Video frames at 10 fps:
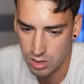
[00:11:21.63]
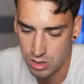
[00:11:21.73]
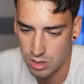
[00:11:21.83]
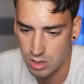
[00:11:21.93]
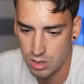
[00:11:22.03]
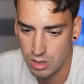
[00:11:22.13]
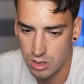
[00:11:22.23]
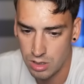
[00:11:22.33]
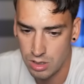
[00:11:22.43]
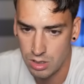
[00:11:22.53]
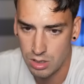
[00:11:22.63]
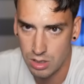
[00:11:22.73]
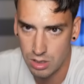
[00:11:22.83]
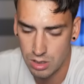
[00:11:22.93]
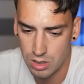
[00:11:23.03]

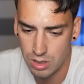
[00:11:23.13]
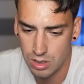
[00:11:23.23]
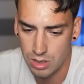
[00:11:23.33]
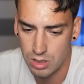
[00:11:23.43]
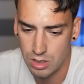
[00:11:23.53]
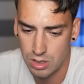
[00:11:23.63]
(silence)